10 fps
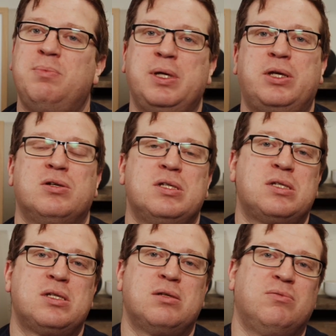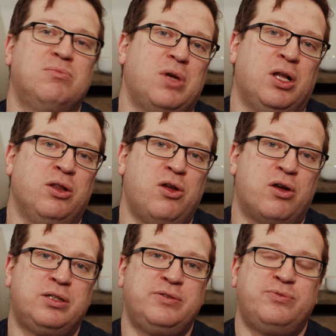because a
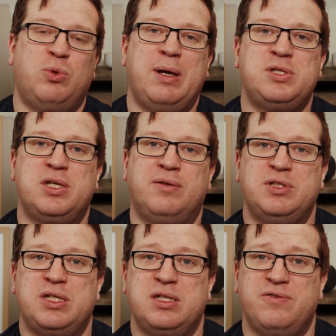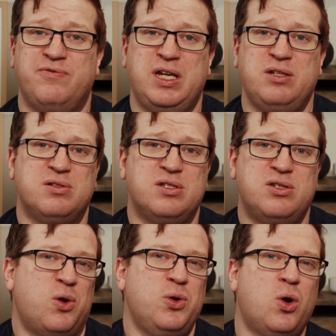lot of web services and vendors
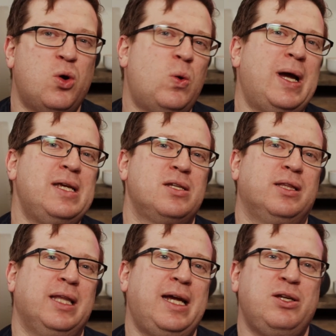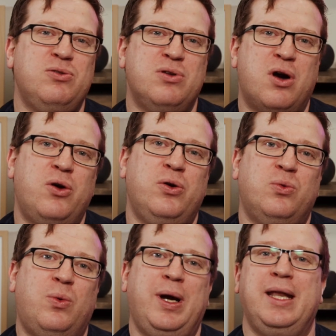don't always let you know
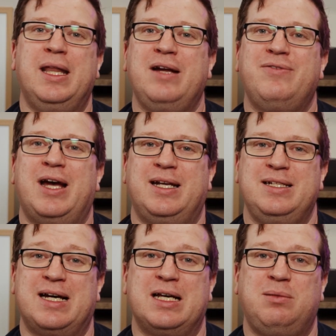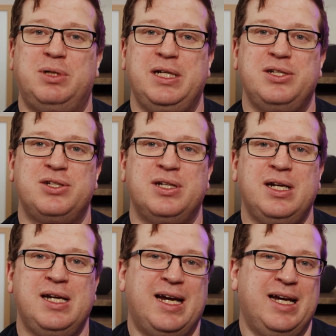when they've had a data breach
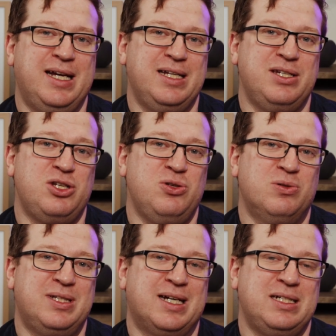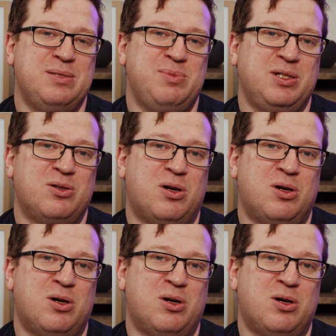and your data's been